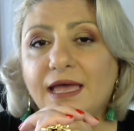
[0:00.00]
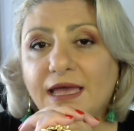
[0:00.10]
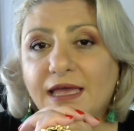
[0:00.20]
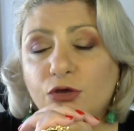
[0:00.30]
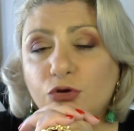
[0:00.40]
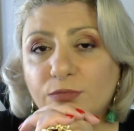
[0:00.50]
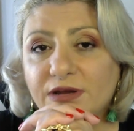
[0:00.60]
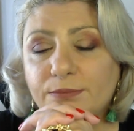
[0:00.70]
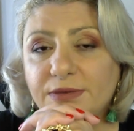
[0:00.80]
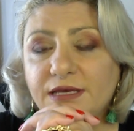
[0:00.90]
A
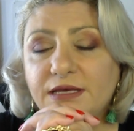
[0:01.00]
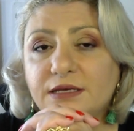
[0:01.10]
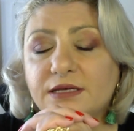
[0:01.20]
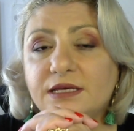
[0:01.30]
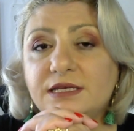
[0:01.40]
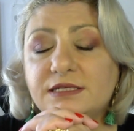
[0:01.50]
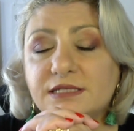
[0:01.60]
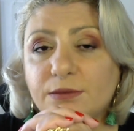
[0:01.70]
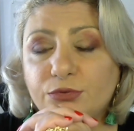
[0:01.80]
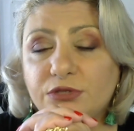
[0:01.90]
human being is
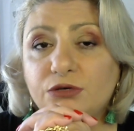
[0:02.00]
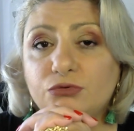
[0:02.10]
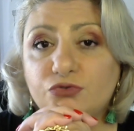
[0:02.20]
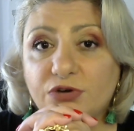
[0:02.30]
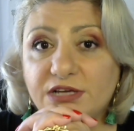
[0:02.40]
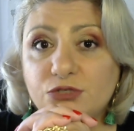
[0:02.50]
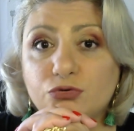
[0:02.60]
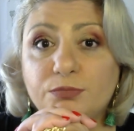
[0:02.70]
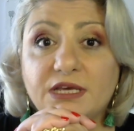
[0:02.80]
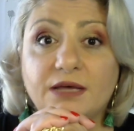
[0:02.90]
somebody who tries
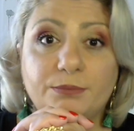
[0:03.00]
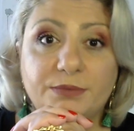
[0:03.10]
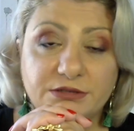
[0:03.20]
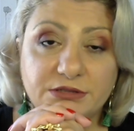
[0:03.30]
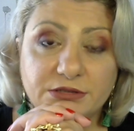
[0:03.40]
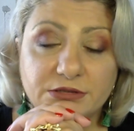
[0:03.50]
to become better,